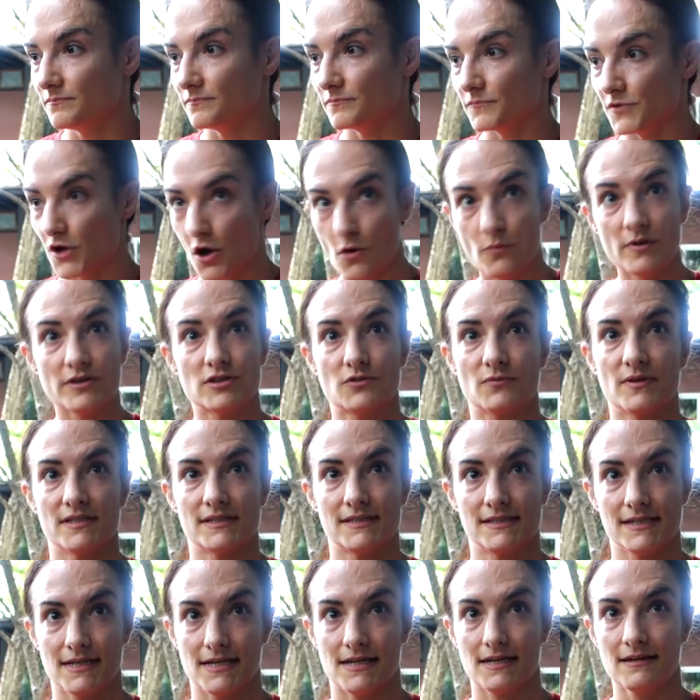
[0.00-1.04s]
You know which
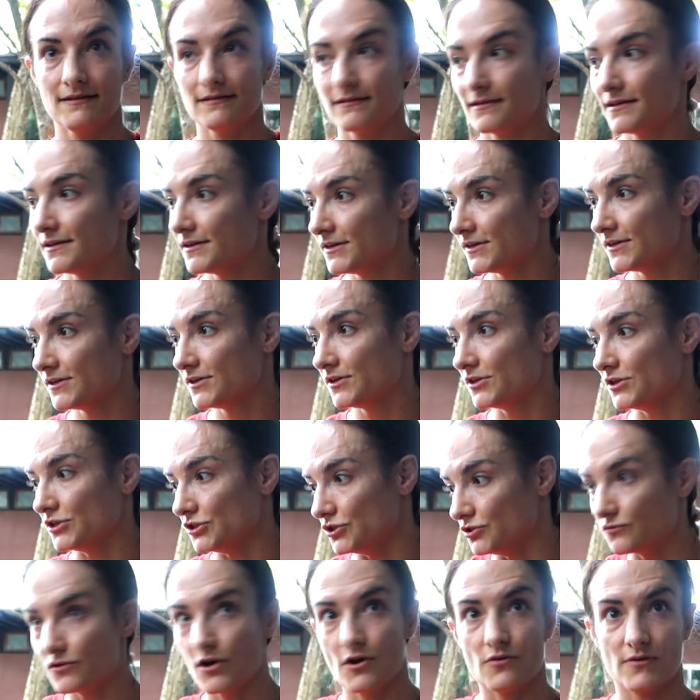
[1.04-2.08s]
ones to eat.
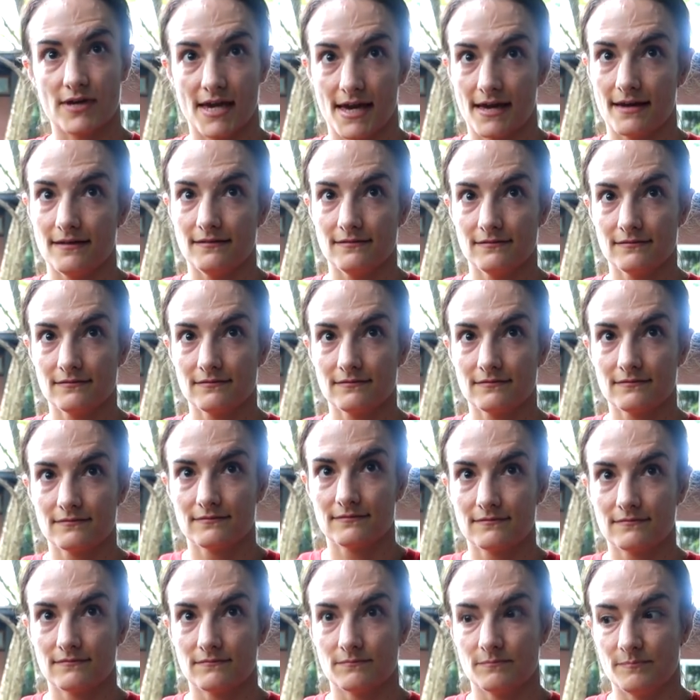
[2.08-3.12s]
You go get
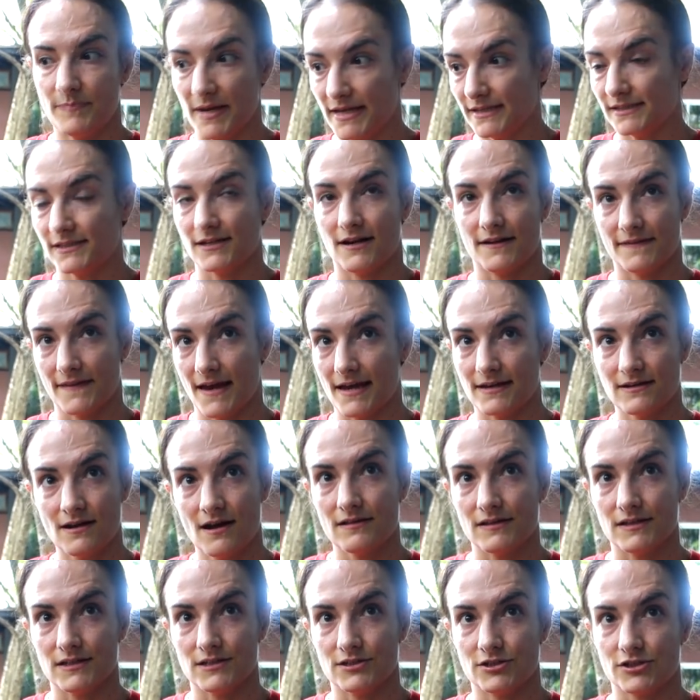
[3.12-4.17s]
mm. based on that
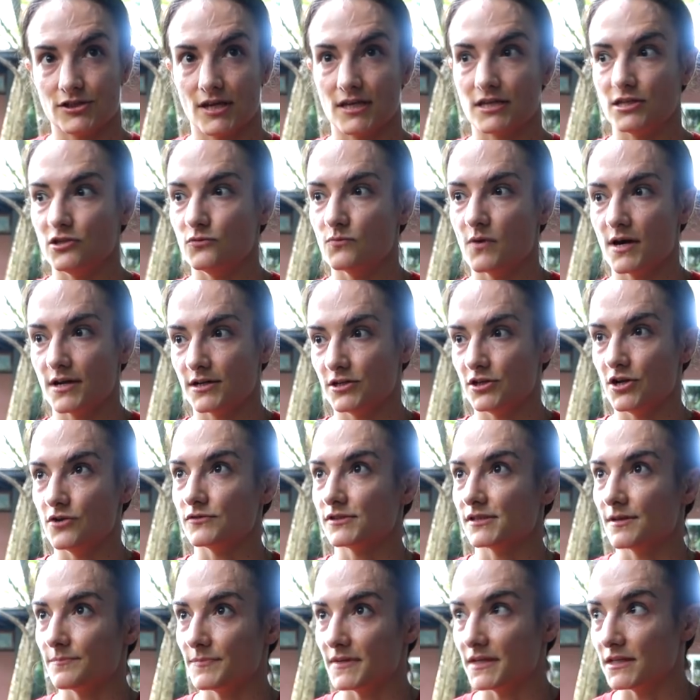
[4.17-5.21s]
knowledge. Like you want to know
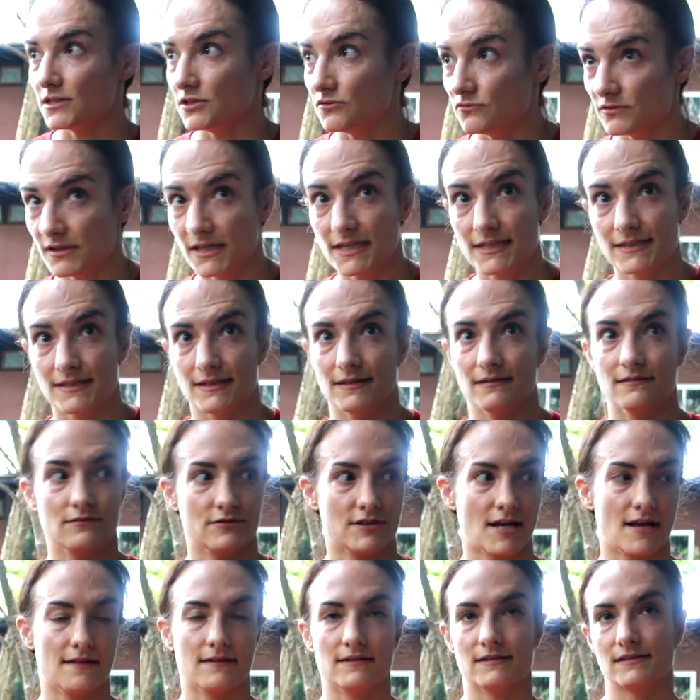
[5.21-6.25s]
something, you listen. They're
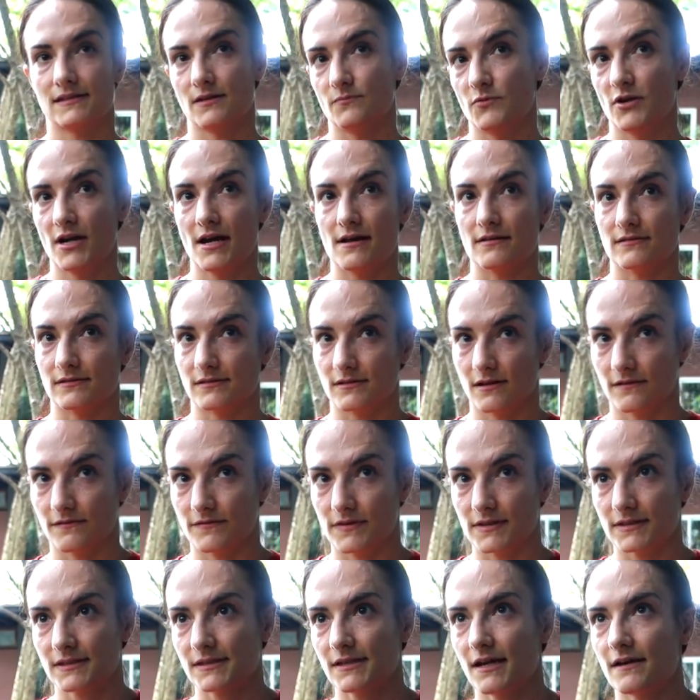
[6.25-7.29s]
telling someone else all of
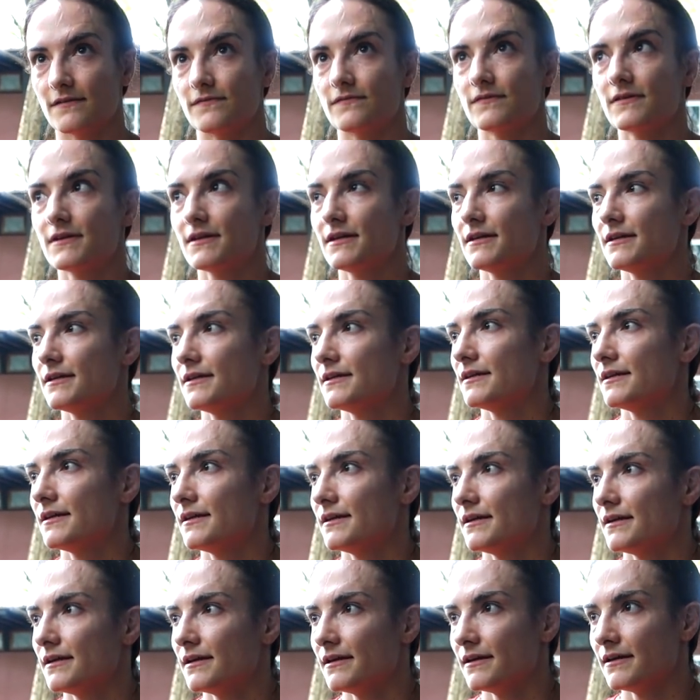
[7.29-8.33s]
this stuff.
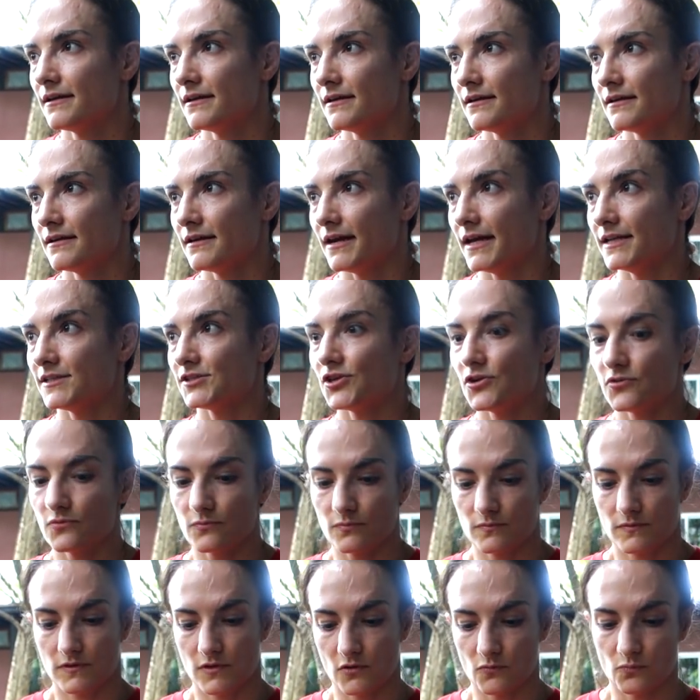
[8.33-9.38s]
And so
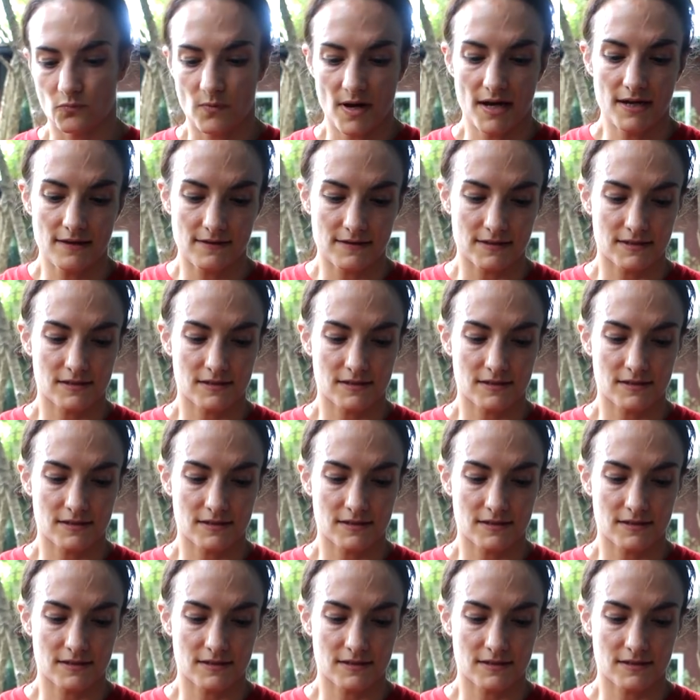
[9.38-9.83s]
the way that